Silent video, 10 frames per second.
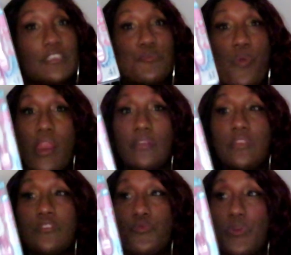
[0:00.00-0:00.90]
This
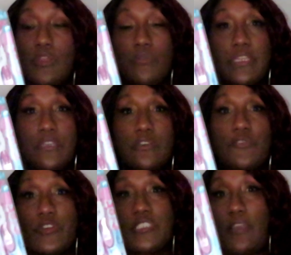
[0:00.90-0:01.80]
product is really, really
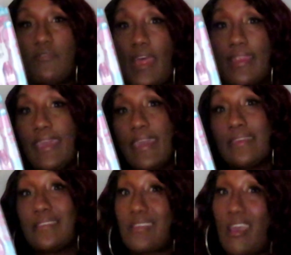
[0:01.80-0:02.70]
good for shaving our
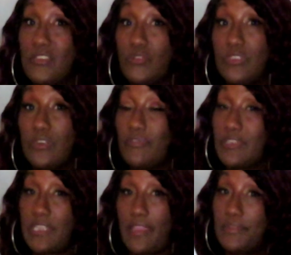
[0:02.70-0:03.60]
legs. It's also good
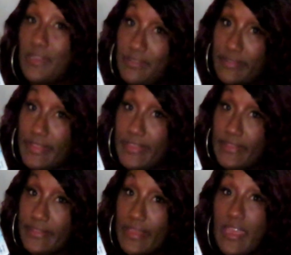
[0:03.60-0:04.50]
for shaving other
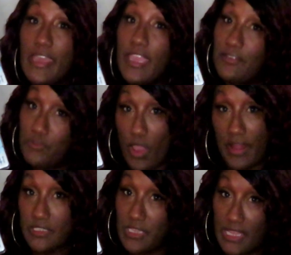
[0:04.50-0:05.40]
things. If you
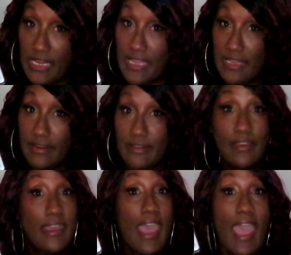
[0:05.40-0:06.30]
got a shave down there,